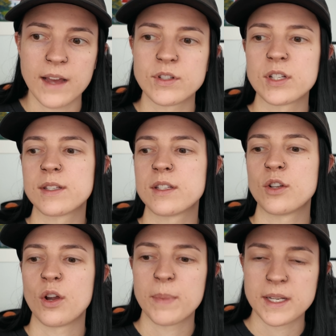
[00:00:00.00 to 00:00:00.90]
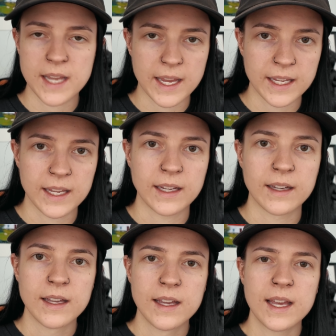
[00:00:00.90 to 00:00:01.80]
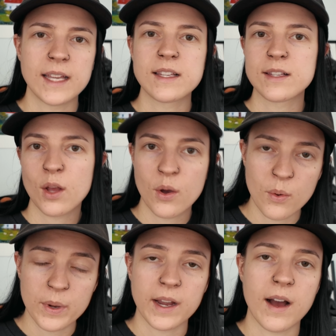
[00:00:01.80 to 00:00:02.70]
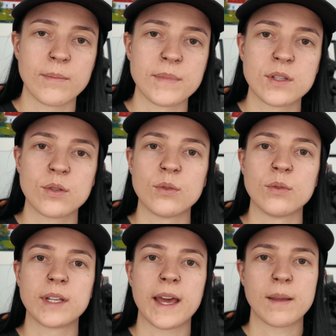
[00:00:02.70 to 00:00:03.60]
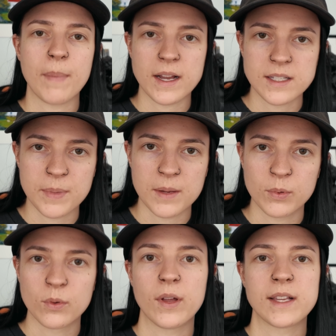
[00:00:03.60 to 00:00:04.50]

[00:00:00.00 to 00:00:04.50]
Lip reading: I've just, been taking it slow when it comes to getting back to people,